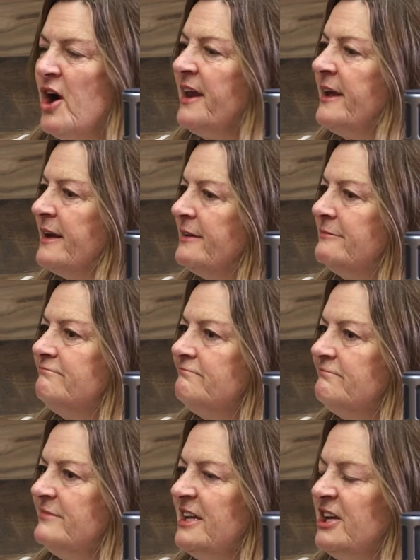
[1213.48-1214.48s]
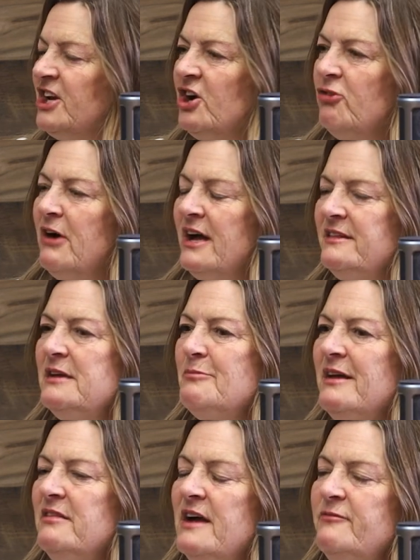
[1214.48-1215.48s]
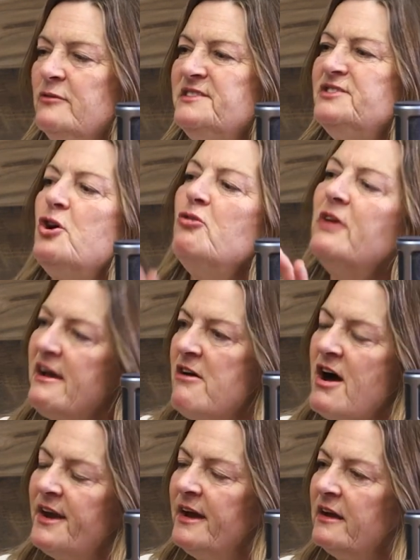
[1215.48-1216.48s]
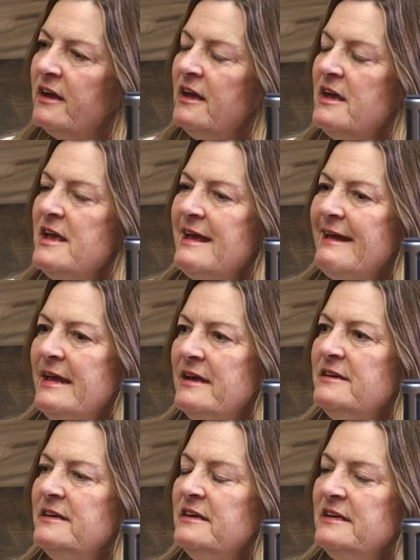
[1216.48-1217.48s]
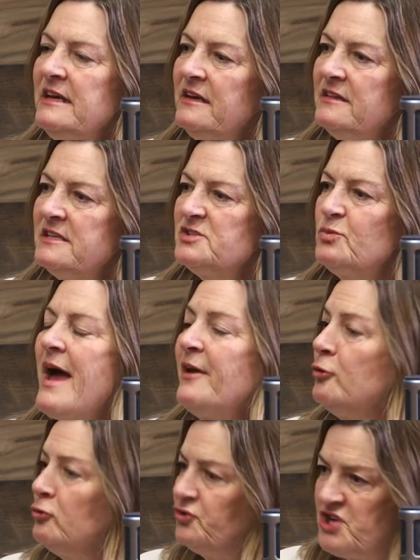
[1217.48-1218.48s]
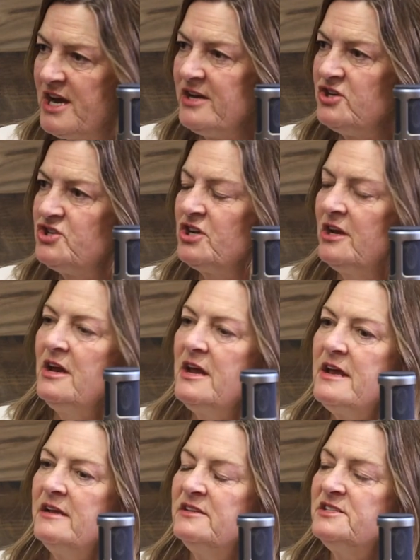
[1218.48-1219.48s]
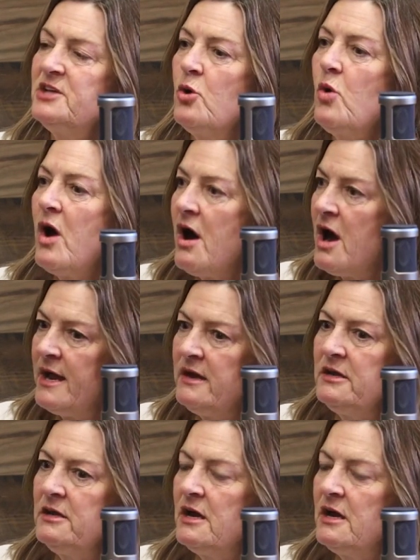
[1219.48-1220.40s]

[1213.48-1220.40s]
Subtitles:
in. I think my life was so chaotic, and it needed this radical change. And so I